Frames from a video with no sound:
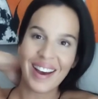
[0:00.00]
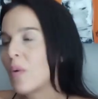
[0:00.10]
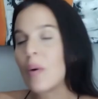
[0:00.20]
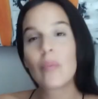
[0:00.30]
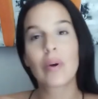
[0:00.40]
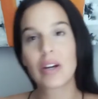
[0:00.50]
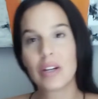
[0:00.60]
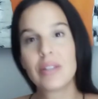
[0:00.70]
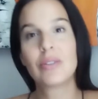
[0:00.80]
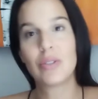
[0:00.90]
So
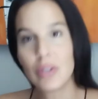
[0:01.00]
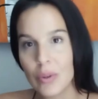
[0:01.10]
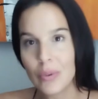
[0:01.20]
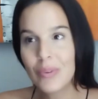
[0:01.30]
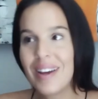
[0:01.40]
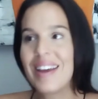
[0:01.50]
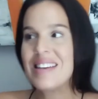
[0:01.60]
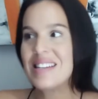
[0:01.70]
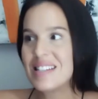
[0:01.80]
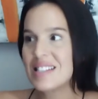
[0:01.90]
what we're gonna
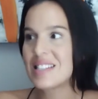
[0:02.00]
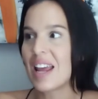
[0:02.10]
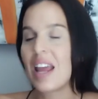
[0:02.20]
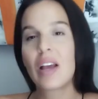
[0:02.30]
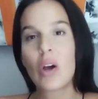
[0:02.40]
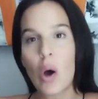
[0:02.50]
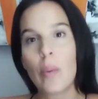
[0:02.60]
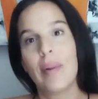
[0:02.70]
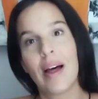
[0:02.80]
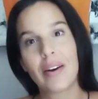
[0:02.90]
do is
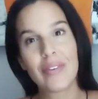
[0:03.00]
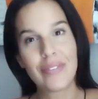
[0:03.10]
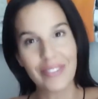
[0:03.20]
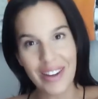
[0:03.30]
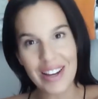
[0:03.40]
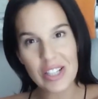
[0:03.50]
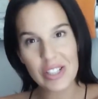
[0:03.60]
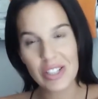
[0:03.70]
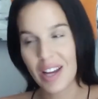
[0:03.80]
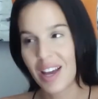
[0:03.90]
a gallbladder
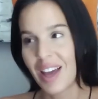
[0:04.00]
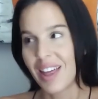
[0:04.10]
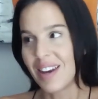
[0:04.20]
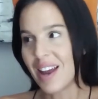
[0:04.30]
flush.